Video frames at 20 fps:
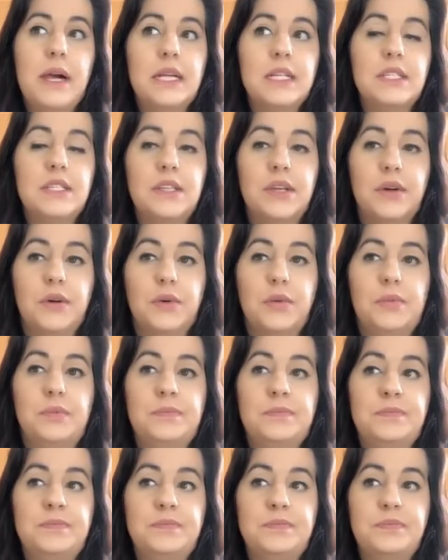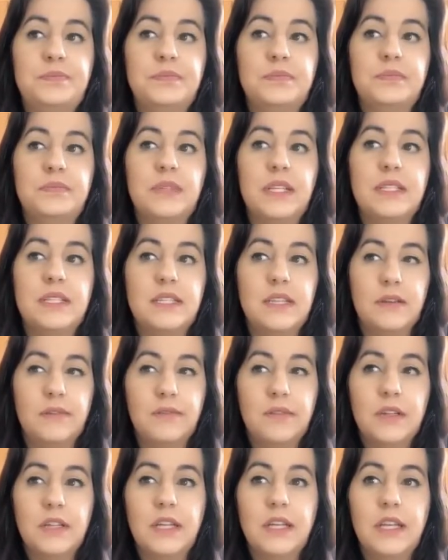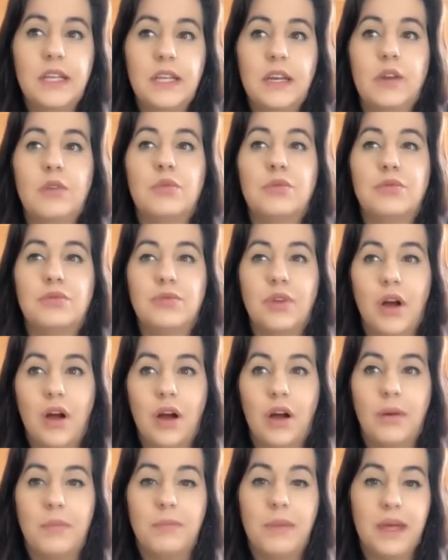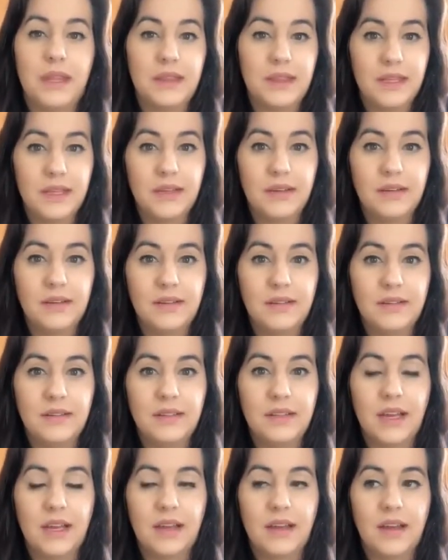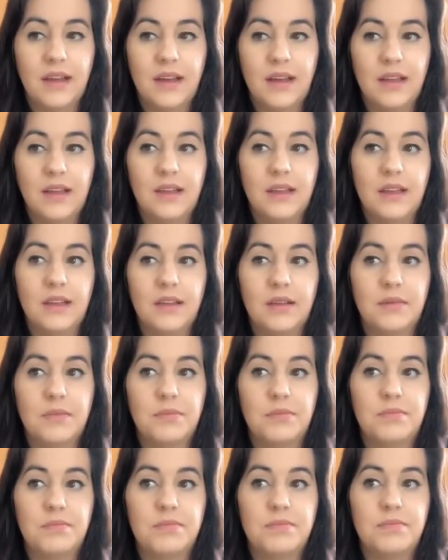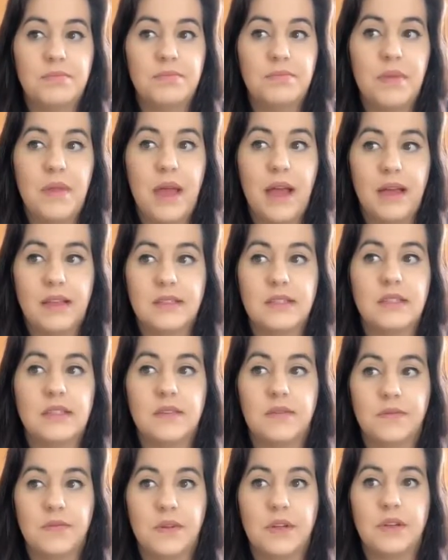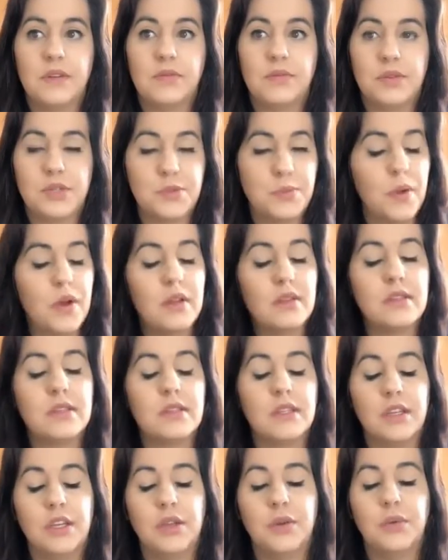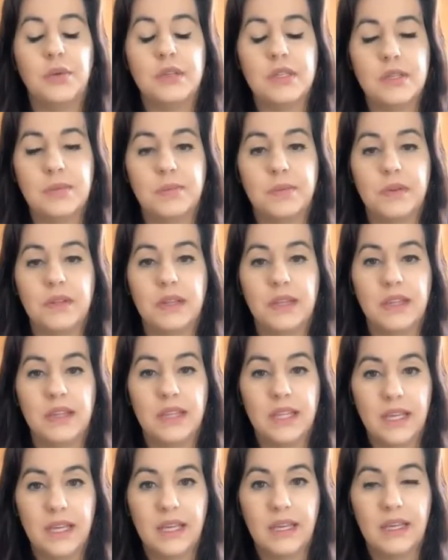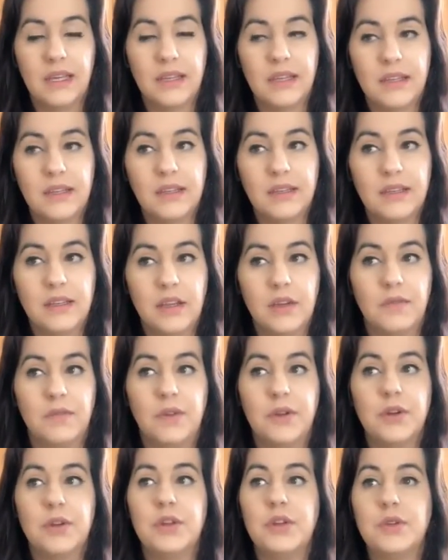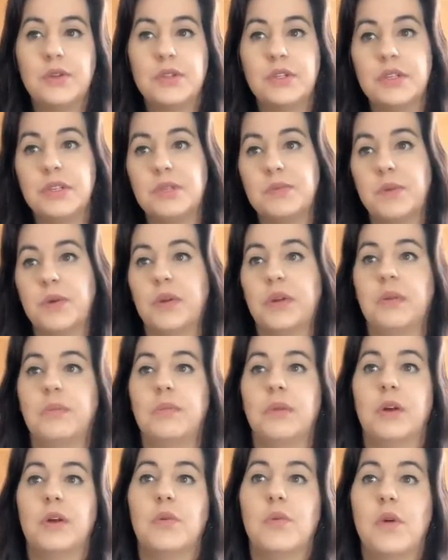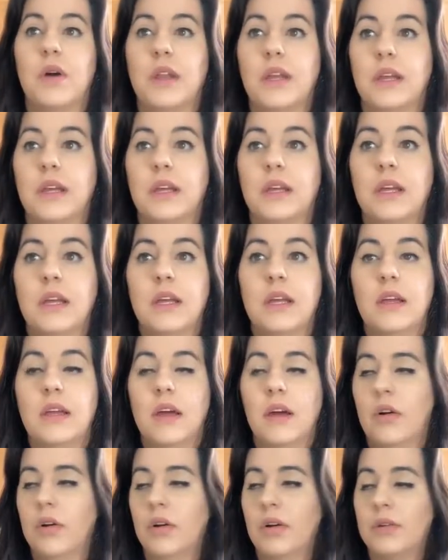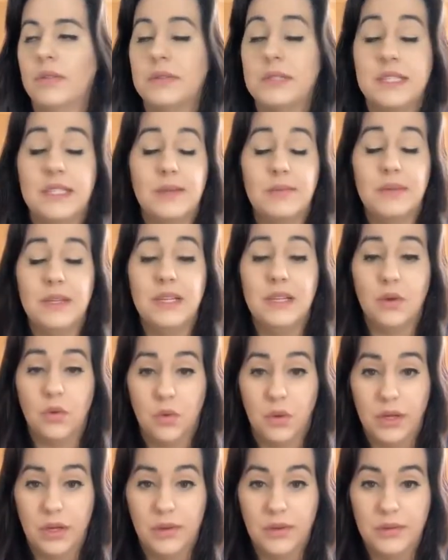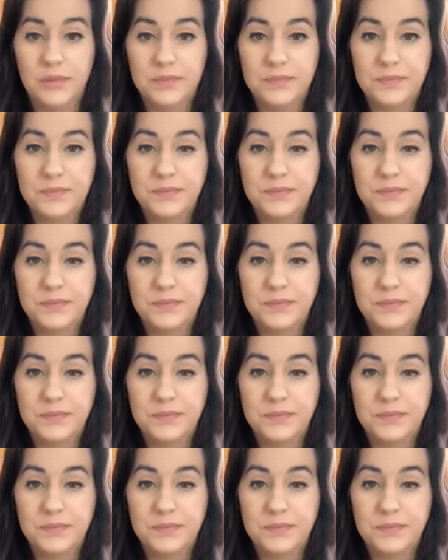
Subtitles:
So it's definitely a raw method that kind of has a different response than you would typically think. Now, if you're used to smoking marijuana or CBD oil,